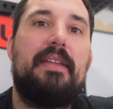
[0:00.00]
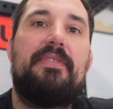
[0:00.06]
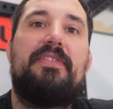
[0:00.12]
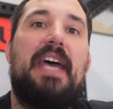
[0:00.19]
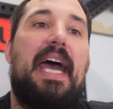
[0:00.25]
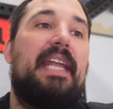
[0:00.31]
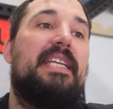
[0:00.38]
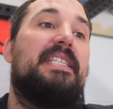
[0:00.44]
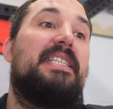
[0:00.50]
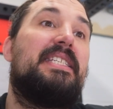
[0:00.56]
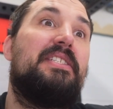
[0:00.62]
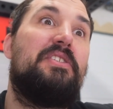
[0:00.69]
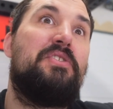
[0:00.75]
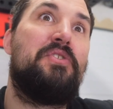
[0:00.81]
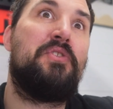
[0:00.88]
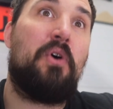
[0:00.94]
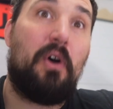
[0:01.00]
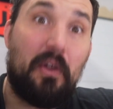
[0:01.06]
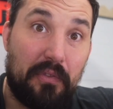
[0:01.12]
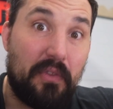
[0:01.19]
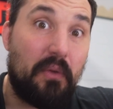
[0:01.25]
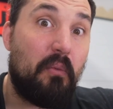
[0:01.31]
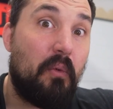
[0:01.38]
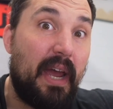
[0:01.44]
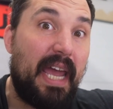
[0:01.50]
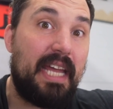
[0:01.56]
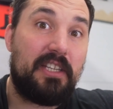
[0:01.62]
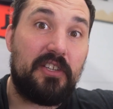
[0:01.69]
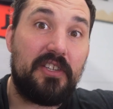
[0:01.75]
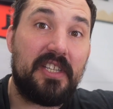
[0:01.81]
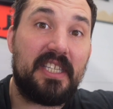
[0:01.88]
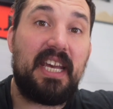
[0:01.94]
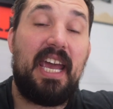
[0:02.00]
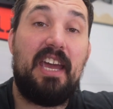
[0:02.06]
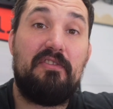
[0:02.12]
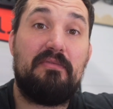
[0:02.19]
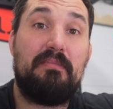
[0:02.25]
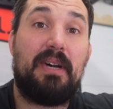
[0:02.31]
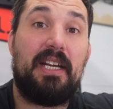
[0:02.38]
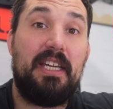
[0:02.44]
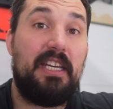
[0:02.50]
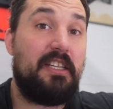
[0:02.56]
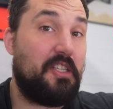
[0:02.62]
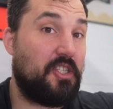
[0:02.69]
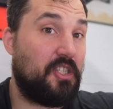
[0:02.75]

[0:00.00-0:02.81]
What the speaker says: That is not the way to save money,